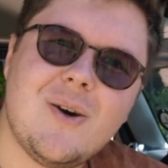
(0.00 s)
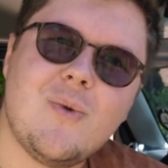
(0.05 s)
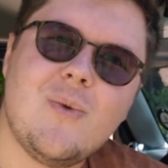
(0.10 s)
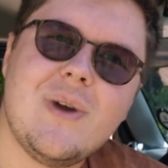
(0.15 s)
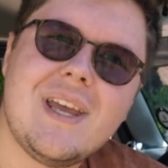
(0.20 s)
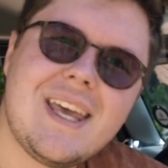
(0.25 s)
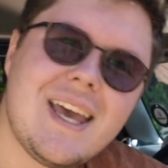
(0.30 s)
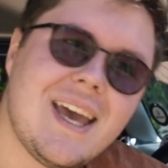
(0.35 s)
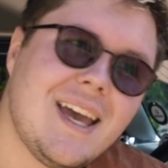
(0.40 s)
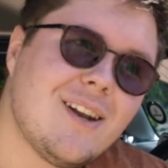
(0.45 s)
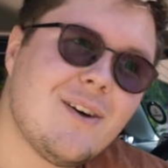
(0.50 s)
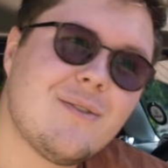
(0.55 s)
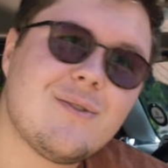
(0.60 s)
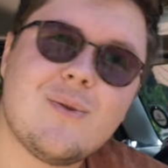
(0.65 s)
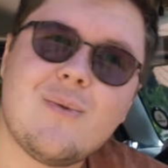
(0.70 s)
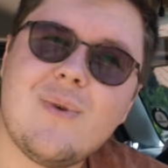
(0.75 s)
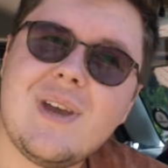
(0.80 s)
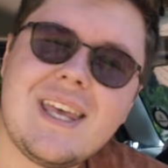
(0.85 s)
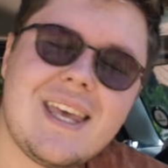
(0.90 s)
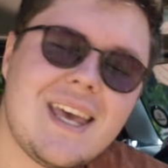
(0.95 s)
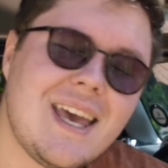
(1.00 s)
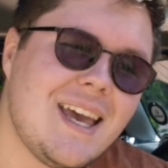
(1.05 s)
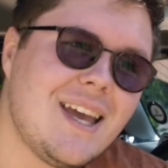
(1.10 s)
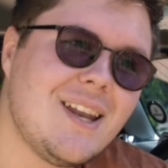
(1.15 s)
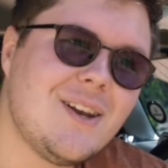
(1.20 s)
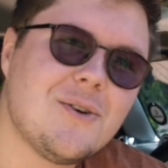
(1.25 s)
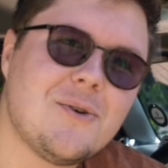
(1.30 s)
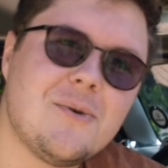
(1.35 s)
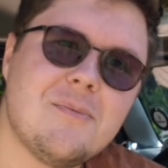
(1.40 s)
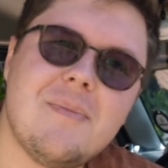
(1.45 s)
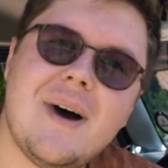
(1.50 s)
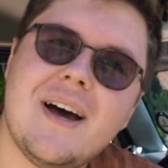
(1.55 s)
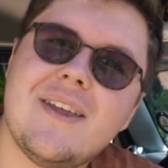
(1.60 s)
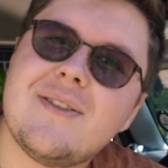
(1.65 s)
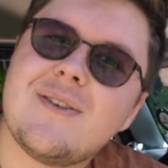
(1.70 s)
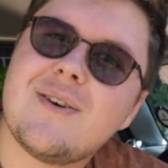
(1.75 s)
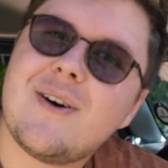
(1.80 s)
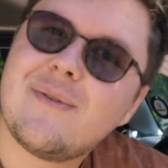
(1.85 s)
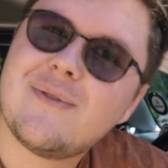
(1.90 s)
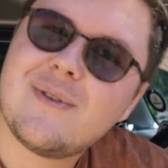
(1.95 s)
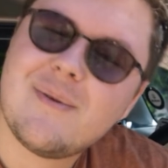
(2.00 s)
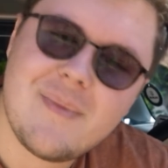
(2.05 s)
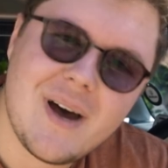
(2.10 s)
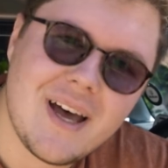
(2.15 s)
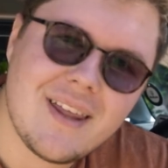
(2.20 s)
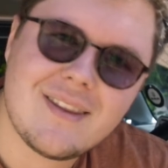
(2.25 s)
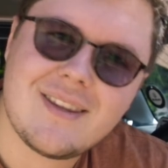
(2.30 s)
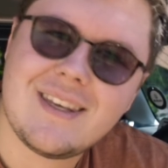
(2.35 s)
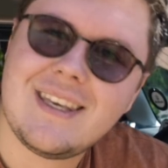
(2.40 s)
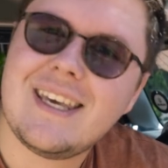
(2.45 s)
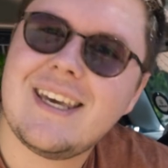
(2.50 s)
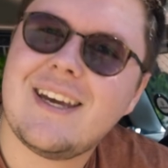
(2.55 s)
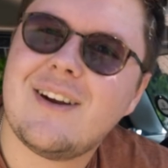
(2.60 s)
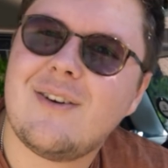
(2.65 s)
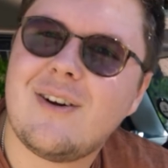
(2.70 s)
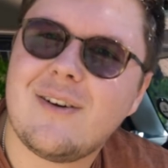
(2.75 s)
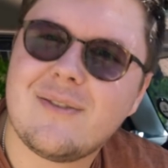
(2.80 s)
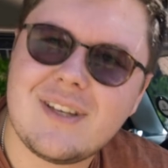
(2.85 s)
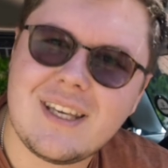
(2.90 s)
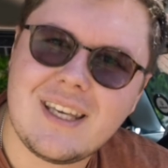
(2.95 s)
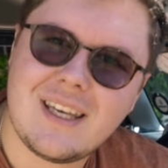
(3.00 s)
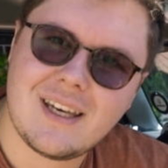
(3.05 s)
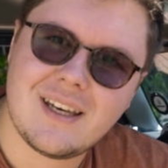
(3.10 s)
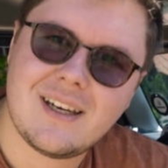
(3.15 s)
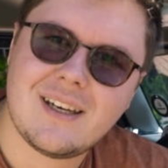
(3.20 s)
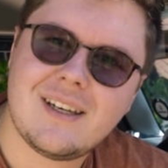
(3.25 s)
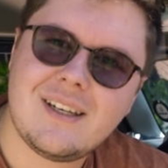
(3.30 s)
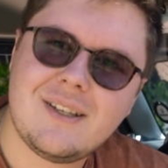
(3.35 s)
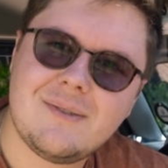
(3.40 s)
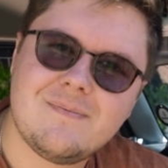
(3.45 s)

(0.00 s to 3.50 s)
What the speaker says: weekend after weekend or month after month, year after year.